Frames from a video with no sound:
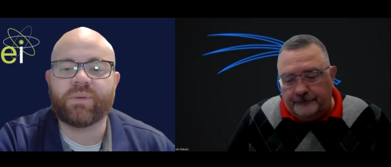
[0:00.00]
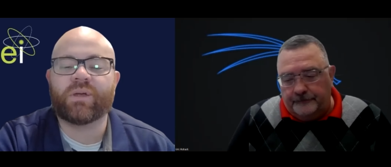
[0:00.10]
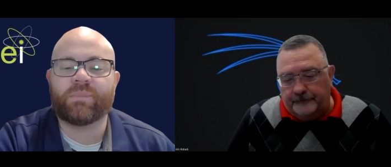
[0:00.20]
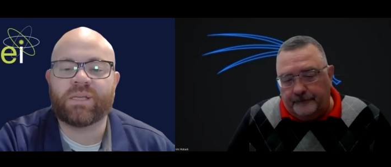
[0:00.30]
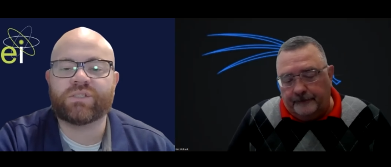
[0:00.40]
Speaker 1: we
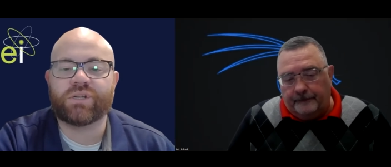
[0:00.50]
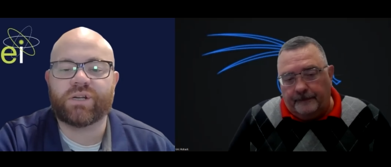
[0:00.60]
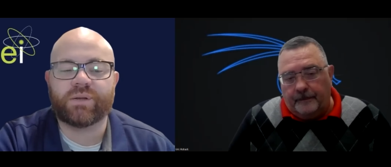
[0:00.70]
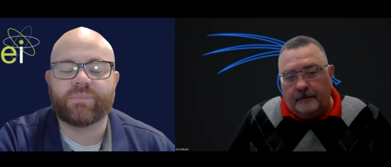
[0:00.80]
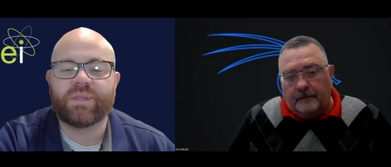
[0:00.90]
want to make
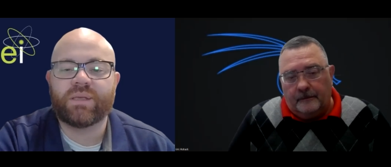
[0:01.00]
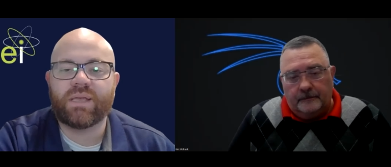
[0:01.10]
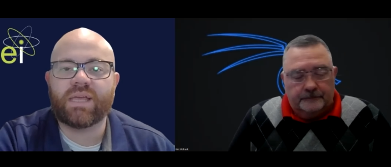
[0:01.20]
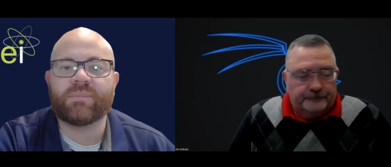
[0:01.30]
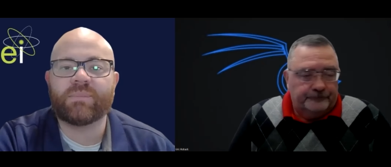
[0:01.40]
sure
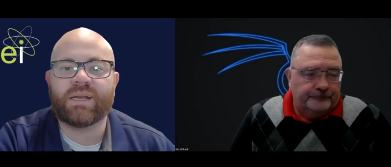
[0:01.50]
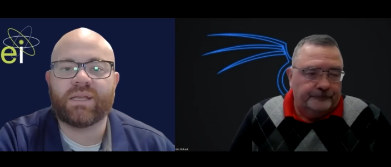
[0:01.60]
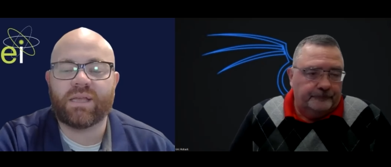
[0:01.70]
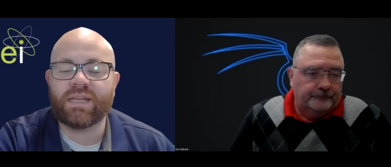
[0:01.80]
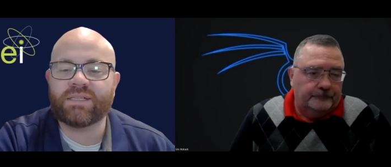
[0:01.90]

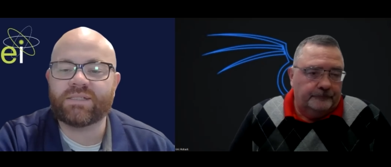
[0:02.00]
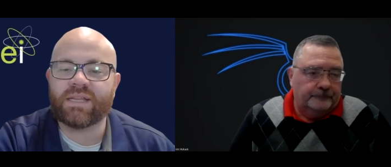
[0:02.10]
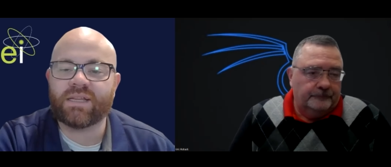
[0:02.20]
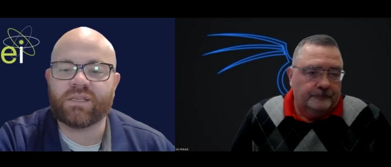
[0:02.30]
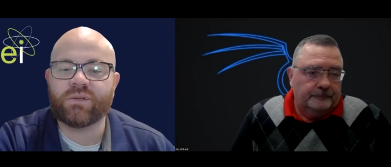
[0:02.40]
anybody any
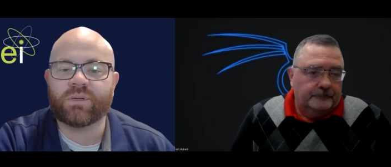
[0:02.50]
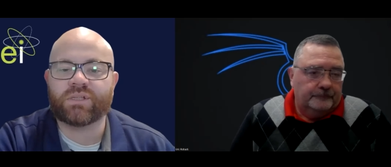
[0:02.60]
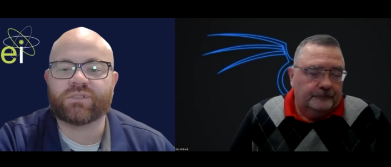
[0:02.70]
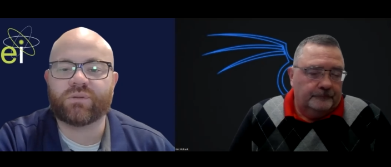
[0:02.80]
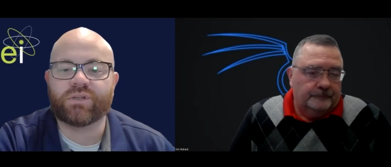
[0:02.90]
data that you want
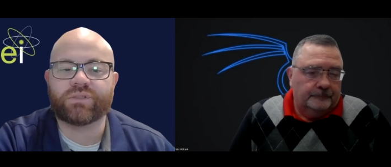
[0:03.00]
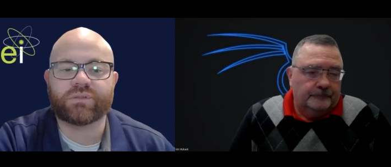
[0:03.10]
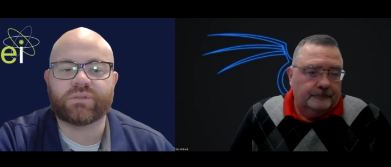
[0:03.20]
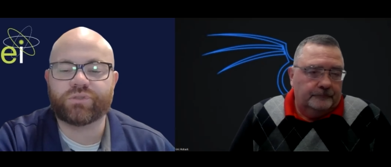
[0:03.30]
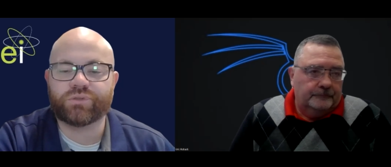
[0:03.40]
to store
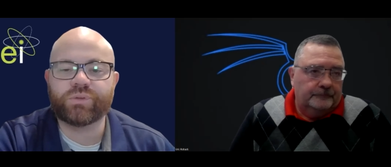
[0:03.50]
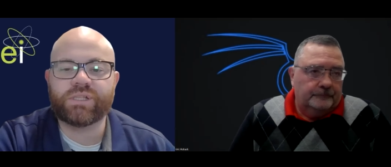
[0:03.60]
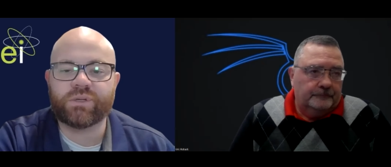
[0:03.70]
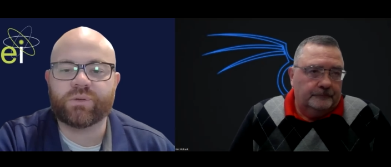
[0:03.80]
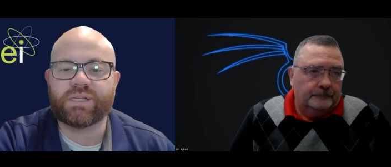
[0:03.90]
is
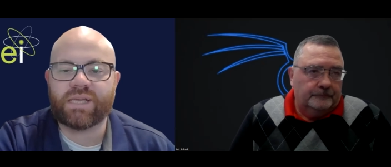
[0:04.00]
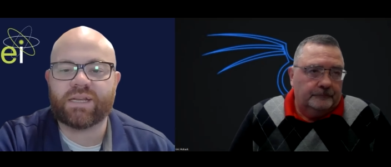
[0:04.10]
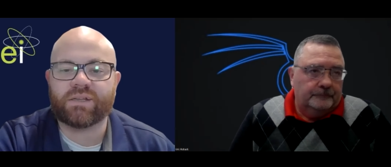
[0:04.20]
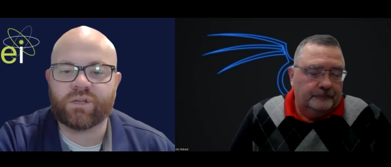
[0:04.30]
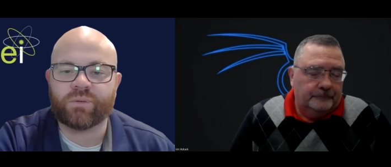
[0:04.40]
truly your
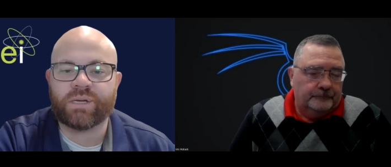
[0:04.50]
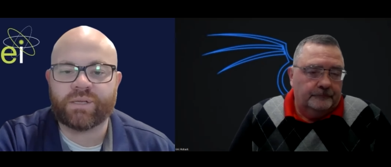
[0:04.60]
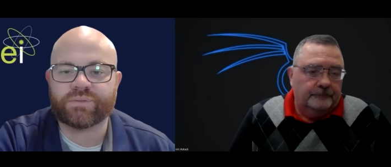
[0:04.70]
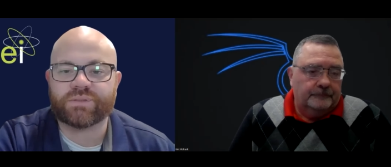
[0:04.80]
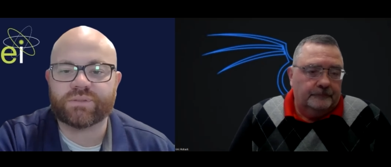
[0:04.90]
data and no one
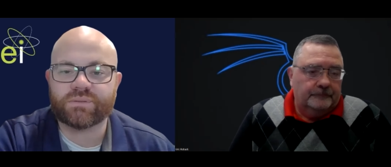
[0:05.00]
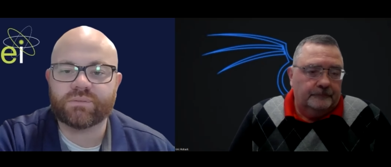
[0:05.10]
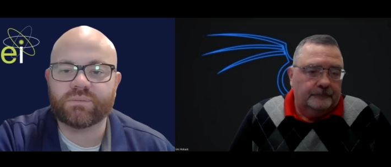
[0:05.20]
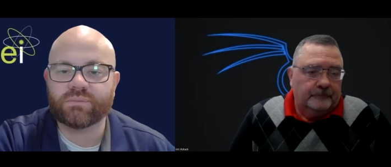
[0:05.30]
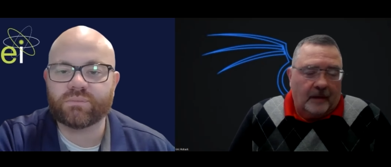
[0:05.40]
else's
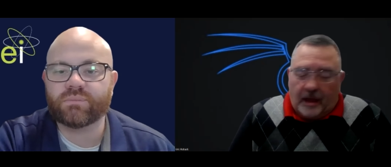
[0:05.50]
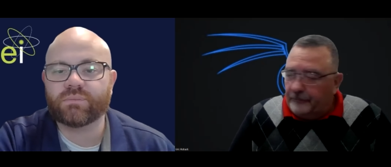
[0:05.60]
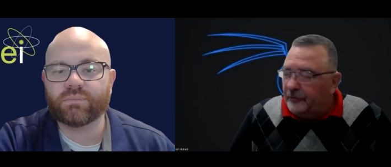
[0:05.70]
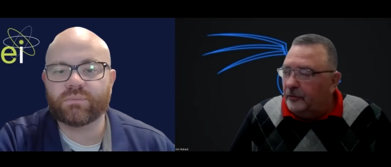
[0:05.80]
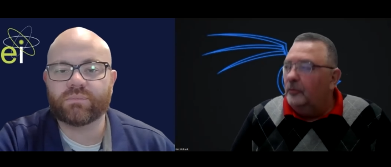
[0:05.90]

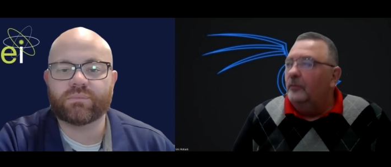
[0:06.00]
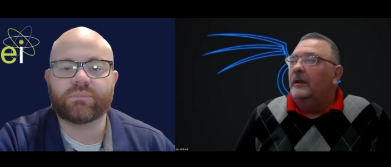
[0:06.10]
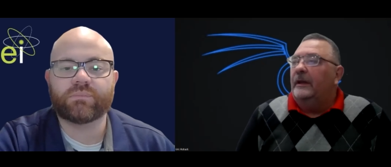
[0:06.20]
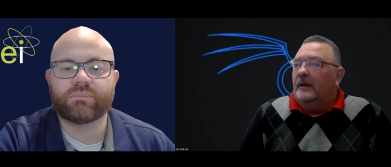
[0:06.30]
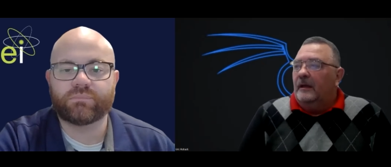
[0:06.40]

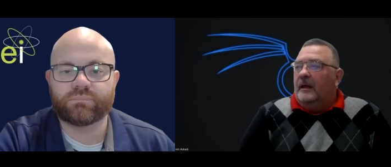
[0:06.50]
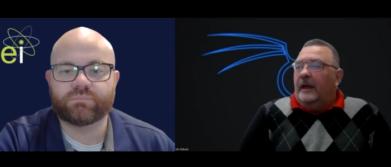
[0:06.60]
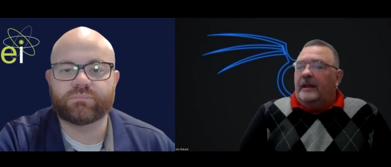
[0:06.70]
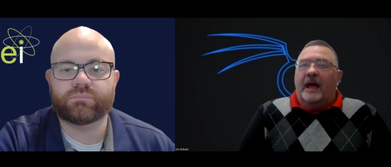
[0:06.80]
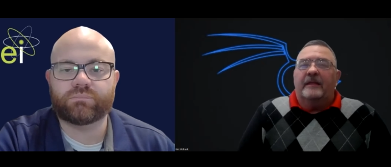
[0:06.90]
Speaker 2: absolutely
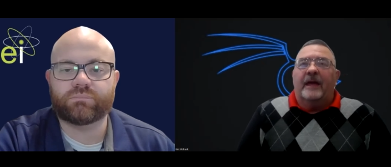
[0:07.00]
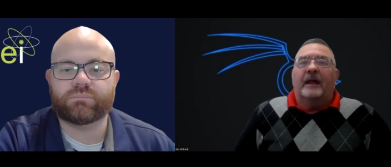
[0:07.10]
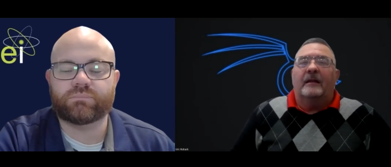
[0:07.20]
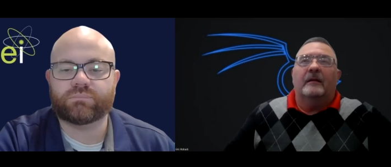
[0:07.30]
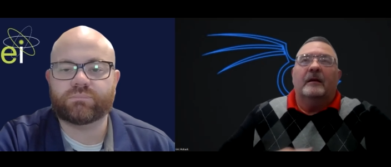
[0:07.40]
and that
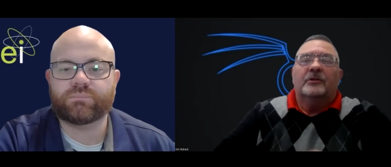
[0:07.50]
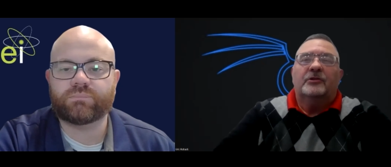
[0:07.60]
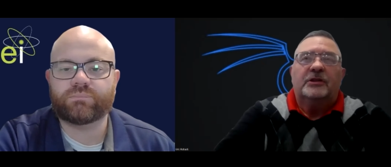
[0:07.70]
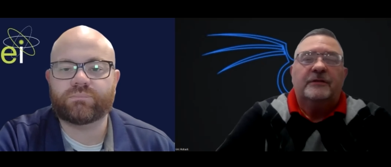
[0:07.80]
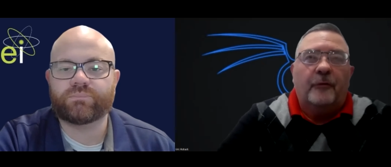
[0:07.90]
that
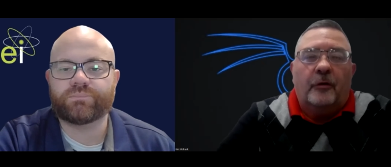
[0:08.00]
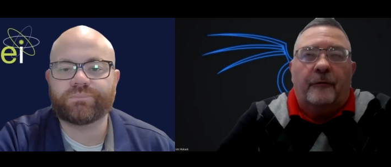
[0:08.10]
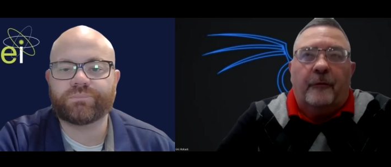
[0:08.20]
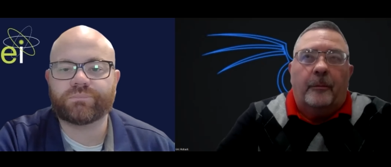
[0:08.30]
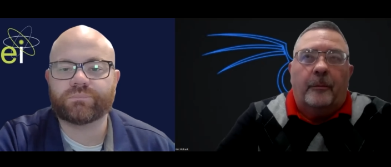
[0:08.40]
just
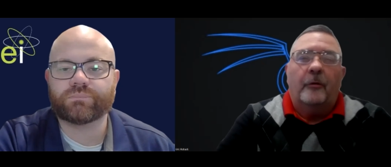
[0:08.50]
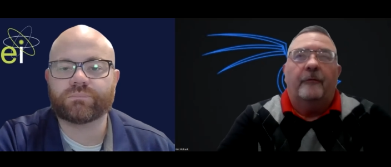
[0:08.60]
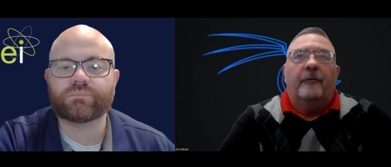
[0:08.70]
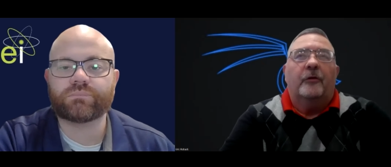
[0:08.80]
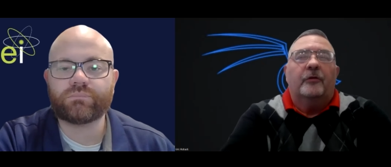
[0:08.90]
for for
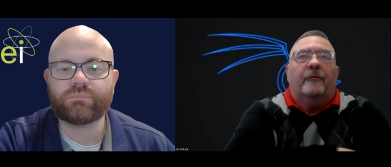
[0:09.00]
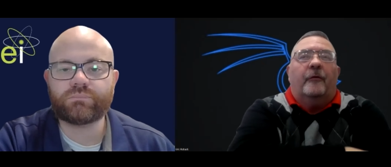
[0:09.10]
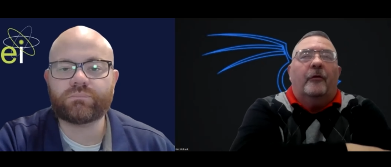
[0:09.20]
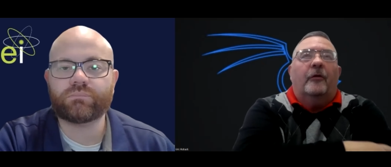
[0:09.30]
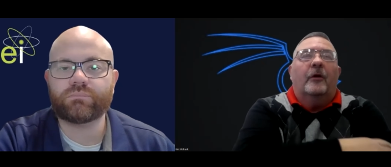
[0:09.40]
for
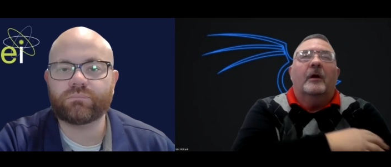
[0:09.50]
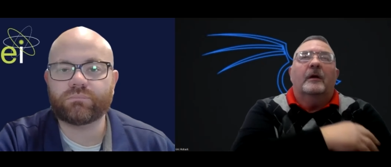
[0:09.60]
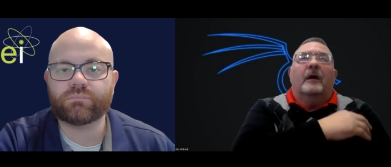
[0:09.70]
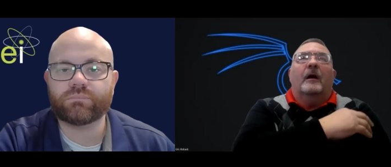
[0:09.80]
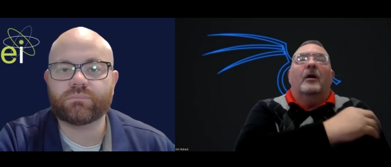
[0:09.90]
for
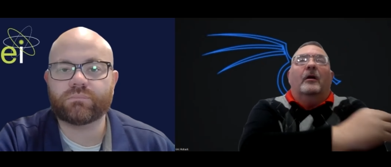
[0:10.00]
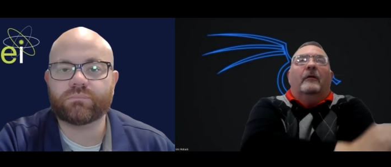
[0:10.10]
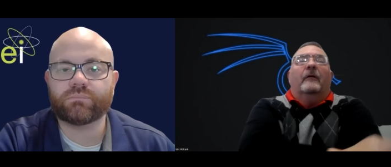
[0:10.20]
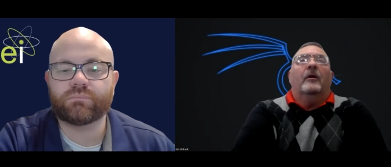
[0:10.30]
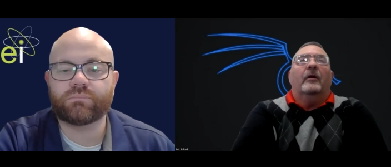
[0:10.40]

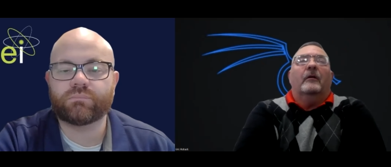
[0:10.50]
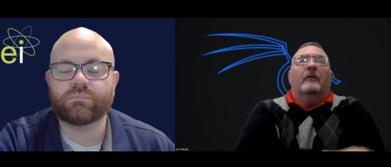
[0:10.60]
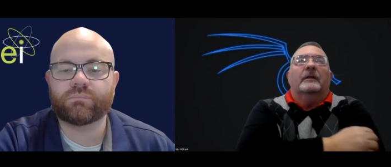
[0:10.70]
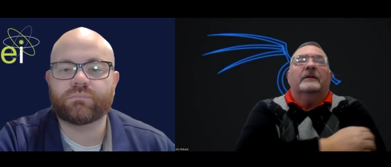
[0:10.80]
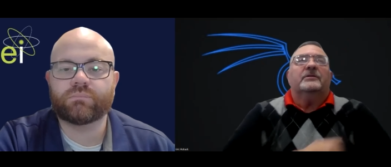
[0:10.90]
our our
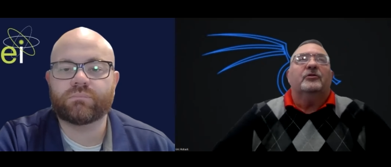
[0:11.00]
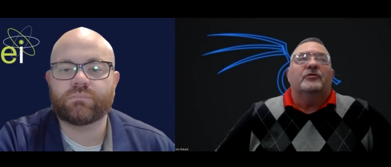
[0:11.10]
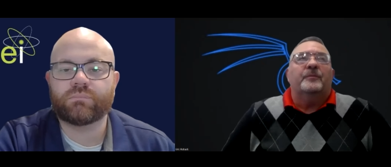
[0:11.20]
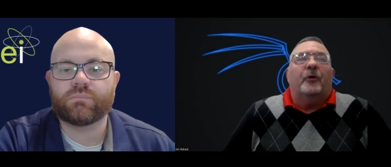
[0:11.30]
listeners